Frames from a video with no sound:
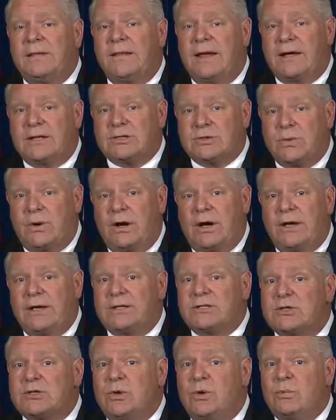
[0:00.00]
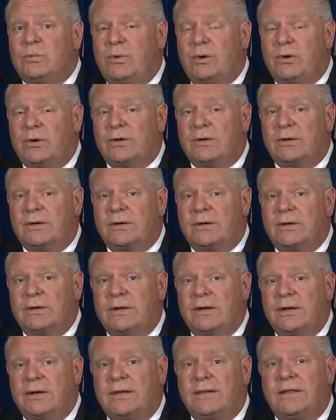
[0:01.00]
That's why so important
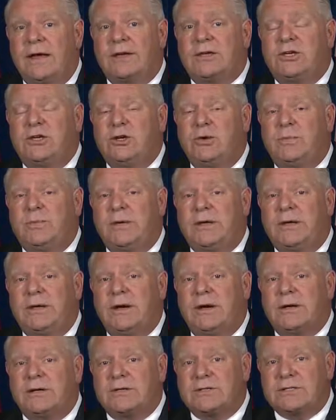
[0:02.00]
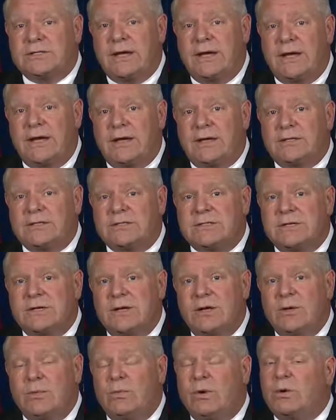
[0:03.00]
that CUPE understands
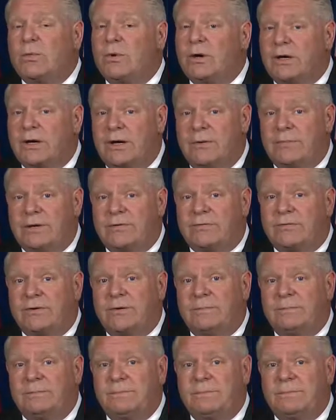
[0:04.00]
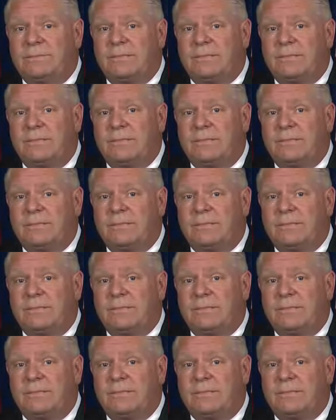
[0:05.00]
where we're coming from.